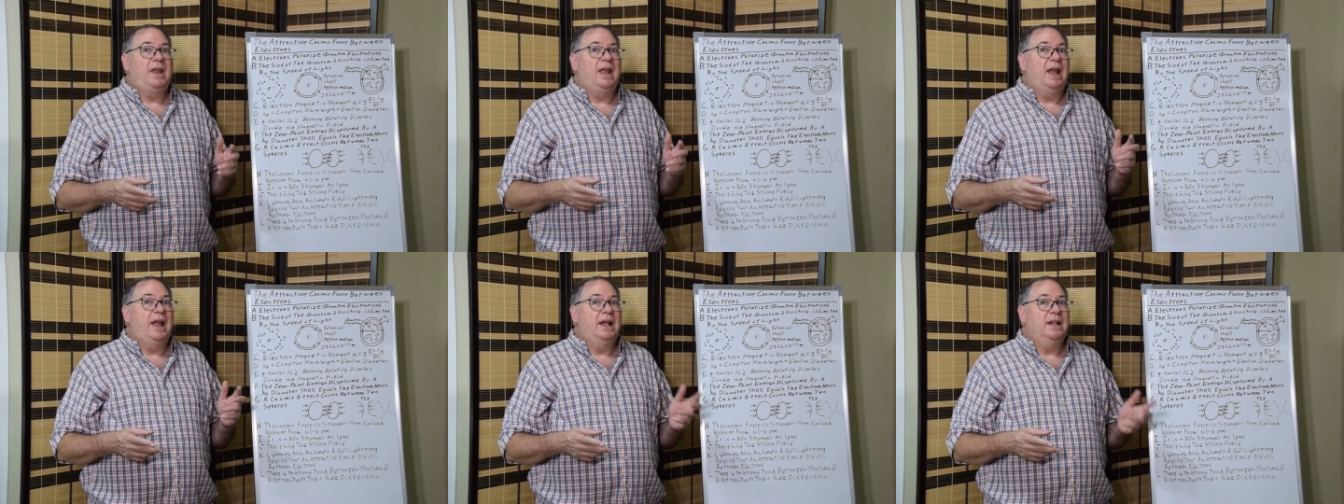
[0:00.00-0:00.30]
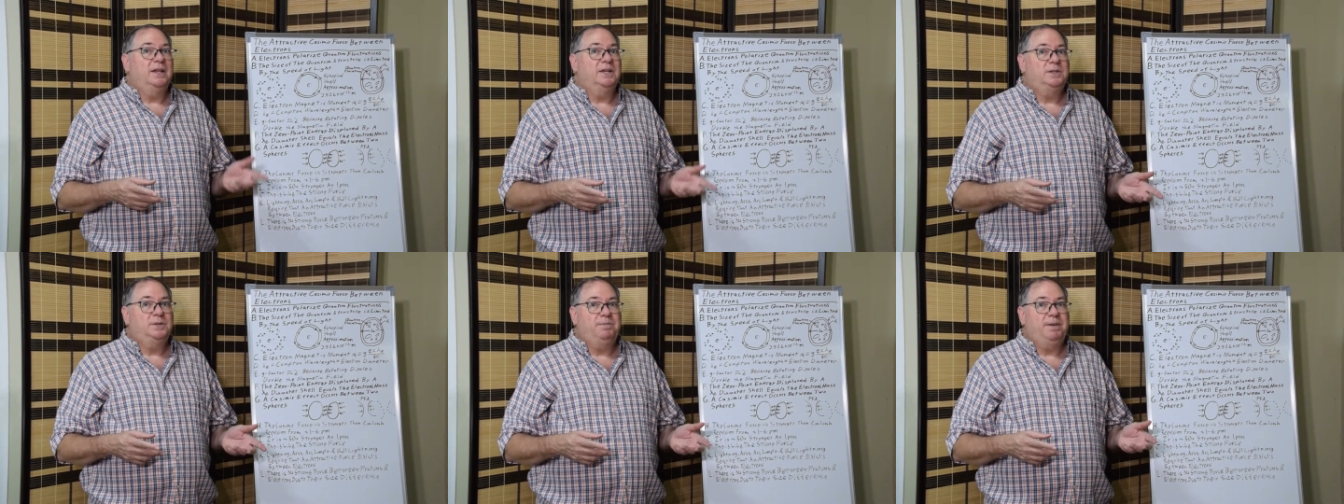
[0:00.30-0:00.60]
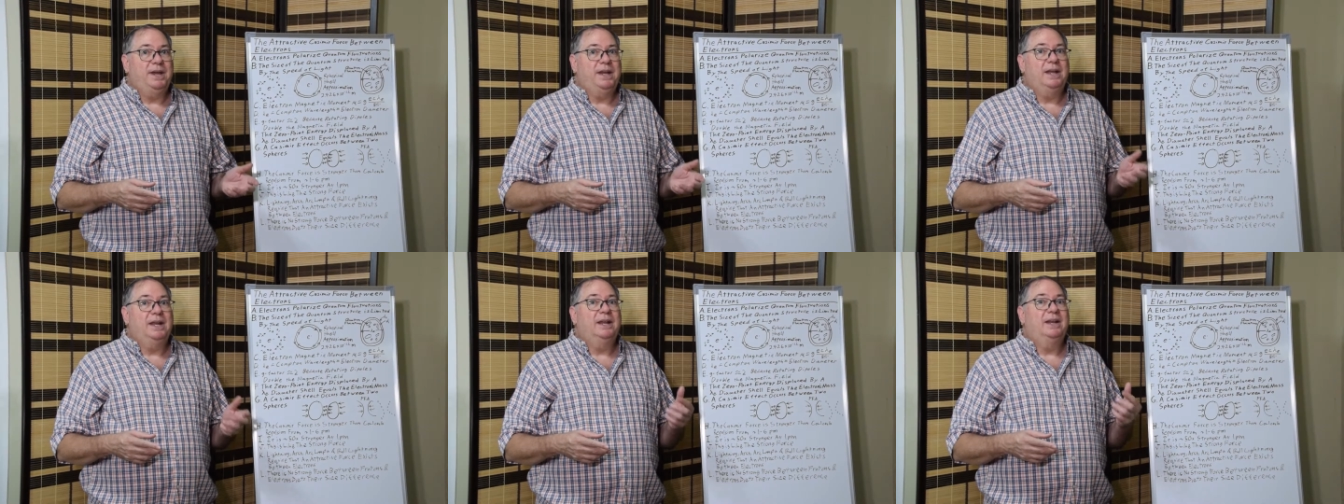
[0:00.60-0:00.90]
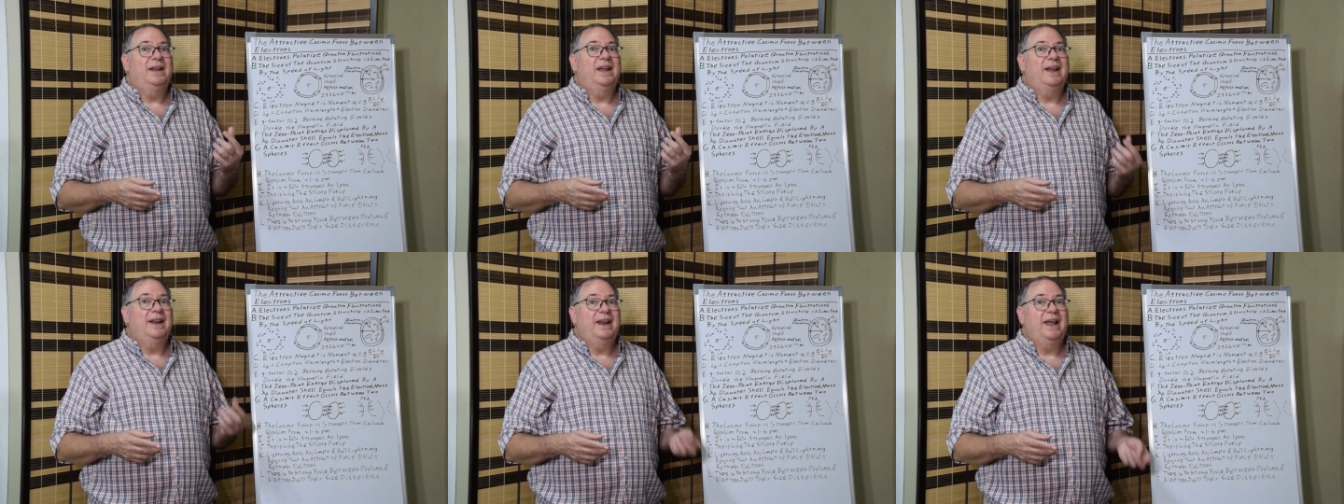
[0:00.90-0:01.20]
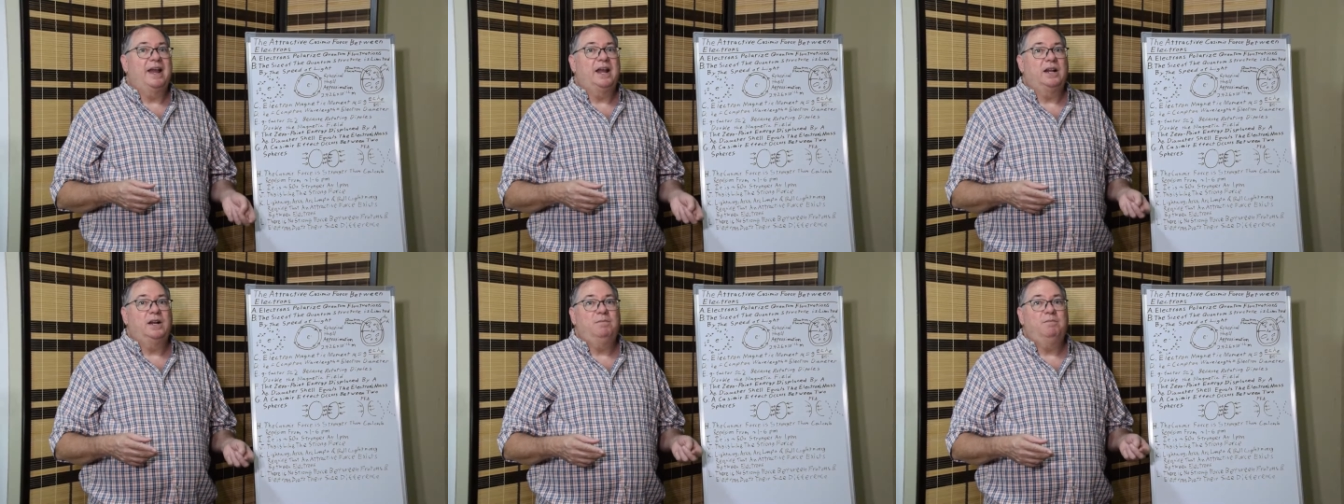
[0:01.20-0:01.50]
and the spin and
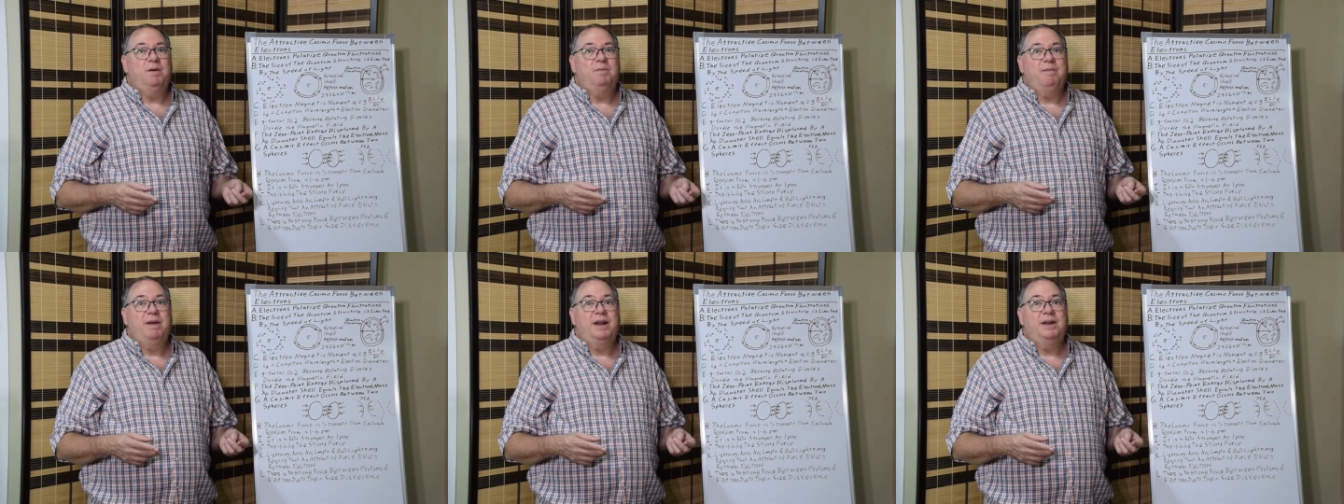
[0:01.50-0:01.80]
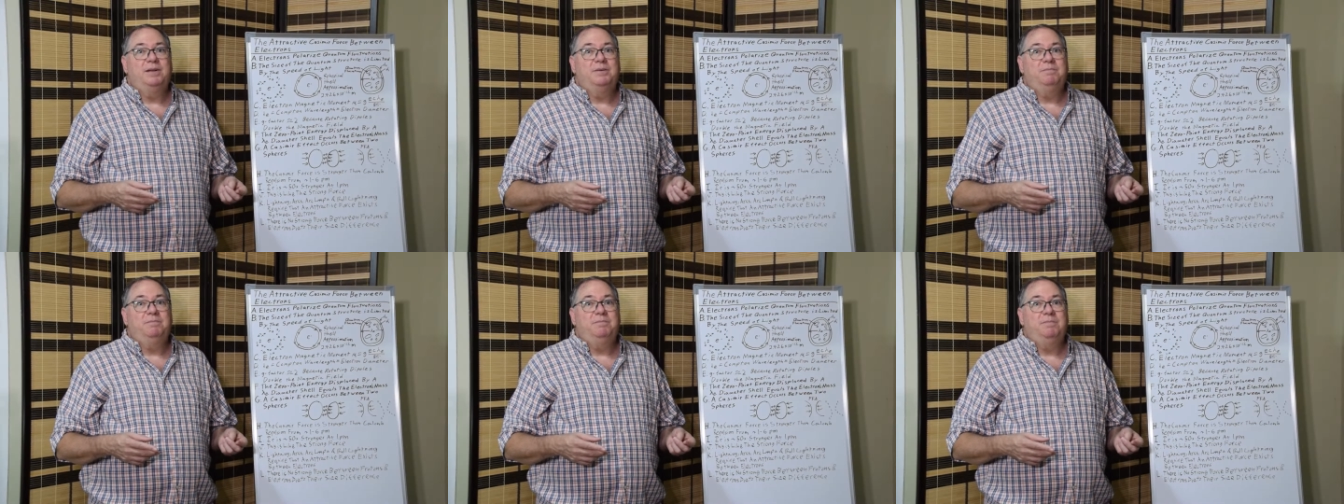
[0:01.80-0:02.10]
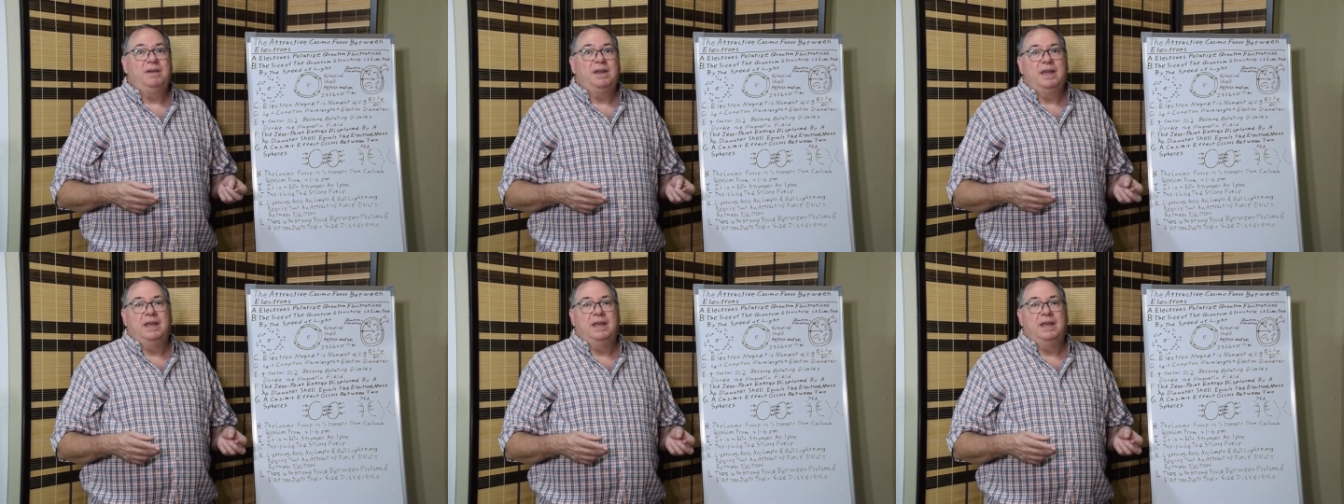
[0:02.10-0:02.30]
angular momentum,